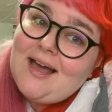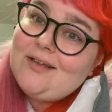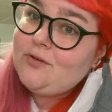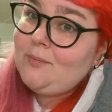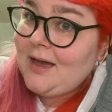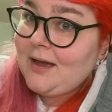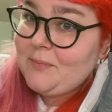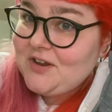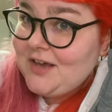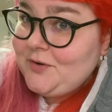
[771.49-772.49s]
Hasselback
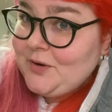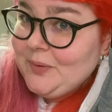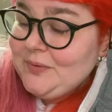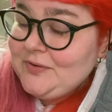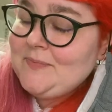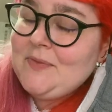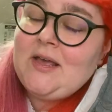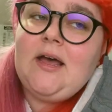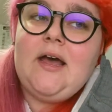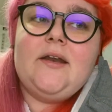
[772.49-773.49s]
potatoes
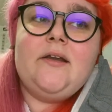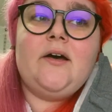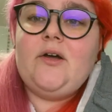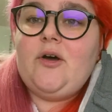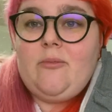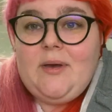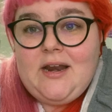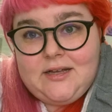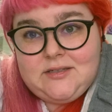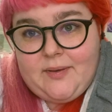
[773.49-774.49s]
not homemade
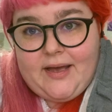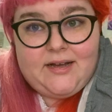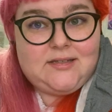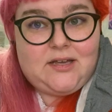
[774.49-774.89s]
Hasselbacks.